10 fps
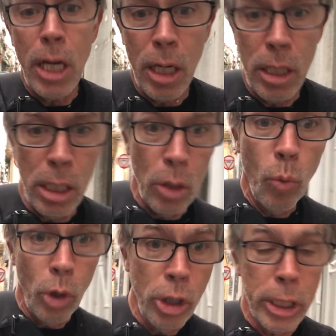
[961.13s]
down here
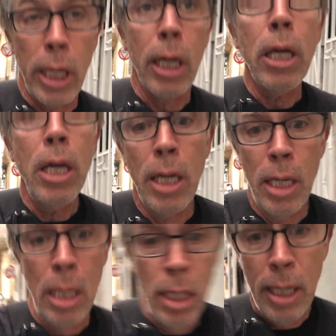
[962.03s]
working
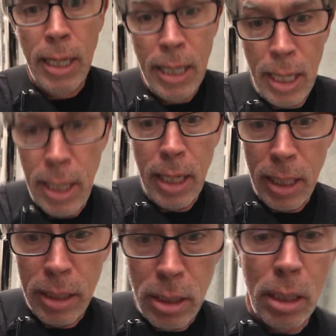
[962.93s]

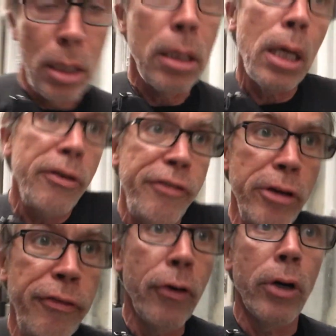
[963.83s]
and get a
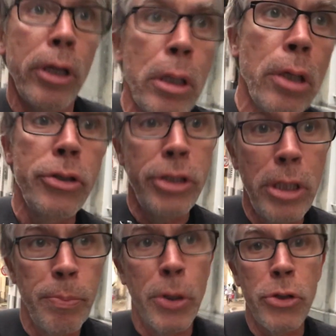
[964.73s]
feel for it, you know, see
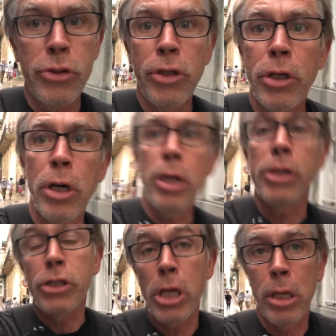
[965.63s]
the pros and the
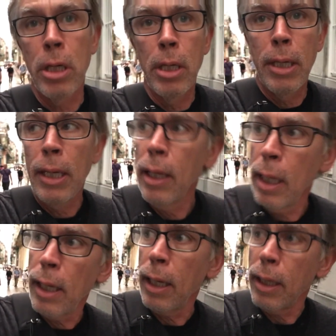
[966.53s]
cons.
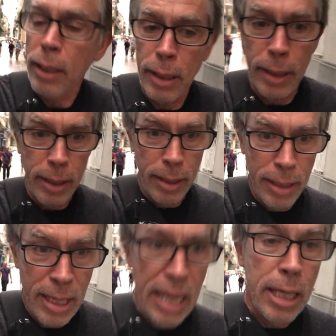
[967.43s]
And,
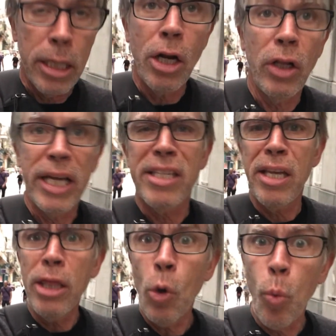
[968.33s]
you know, like send the